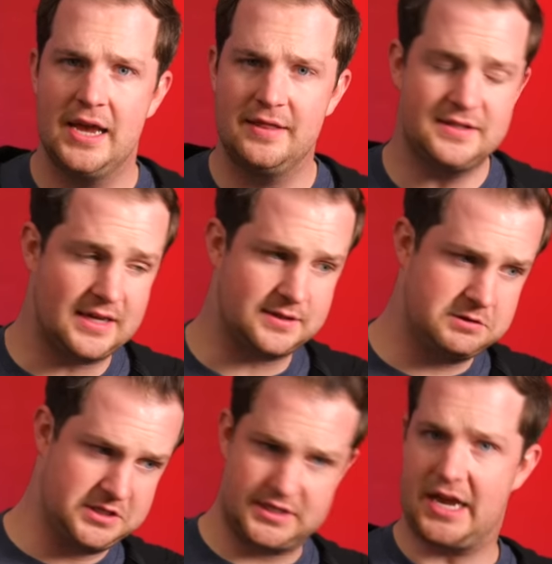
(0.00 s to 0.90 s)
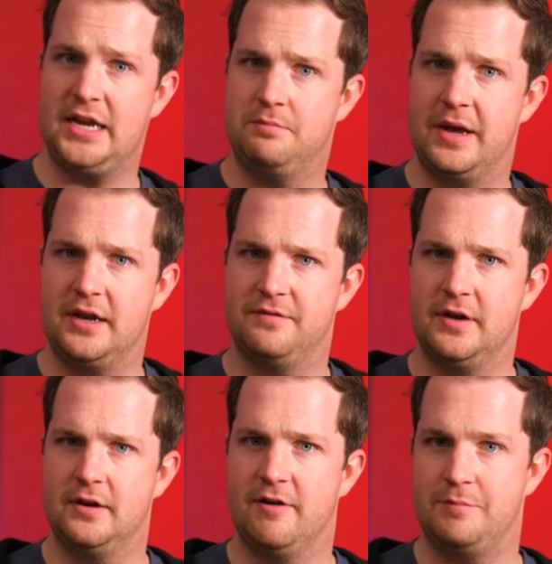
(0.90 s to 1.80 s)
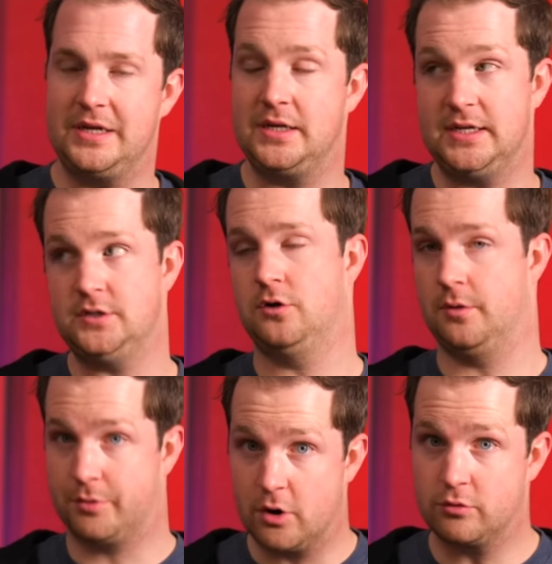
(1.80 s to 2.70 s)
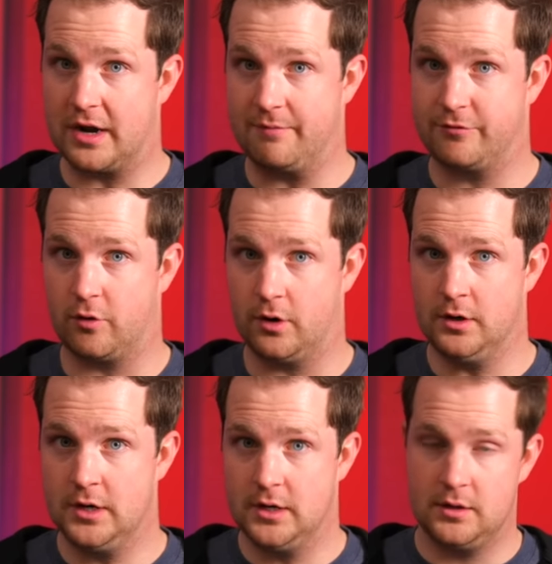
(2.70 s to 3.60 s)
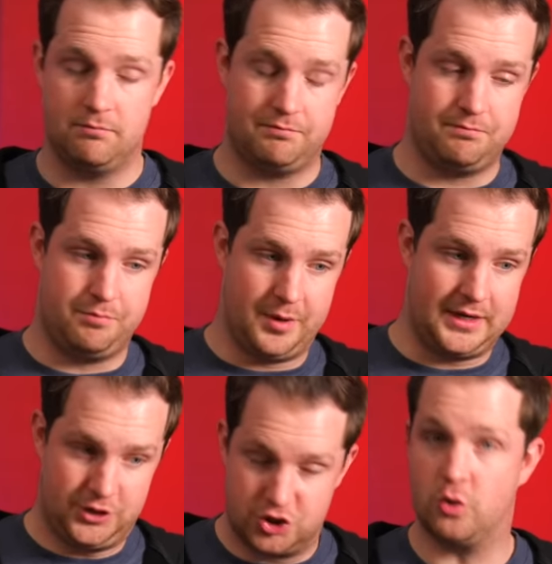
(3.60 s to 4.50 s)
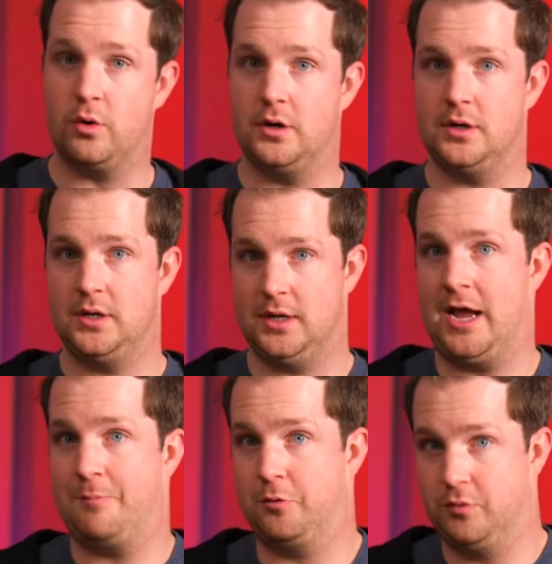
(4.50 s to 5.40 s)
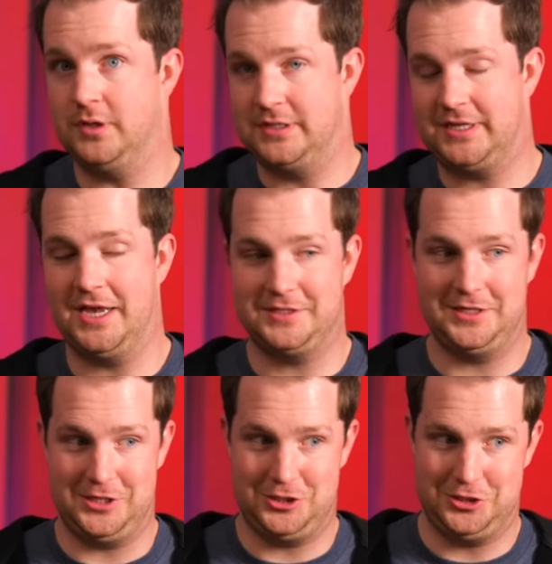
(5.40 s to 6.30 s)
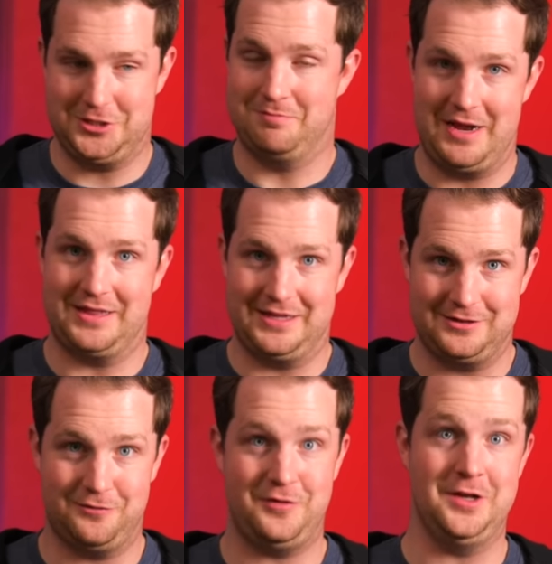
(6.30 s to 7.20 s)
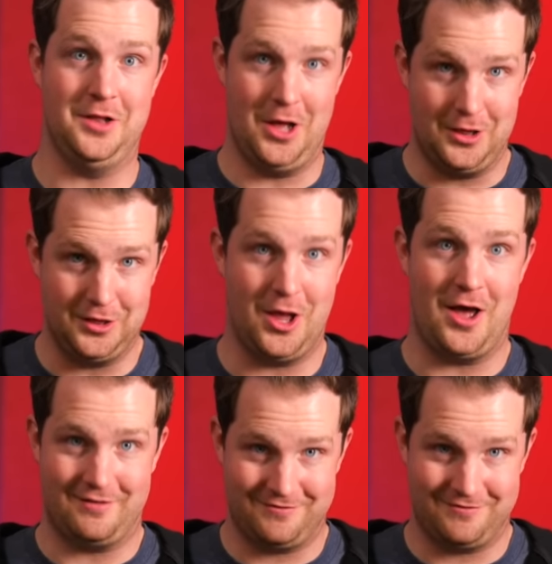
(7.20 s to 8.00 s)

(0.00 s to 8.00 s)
And this has the side benefit of being easier to program for, but in short, Apple really says that it should just make things feel a lot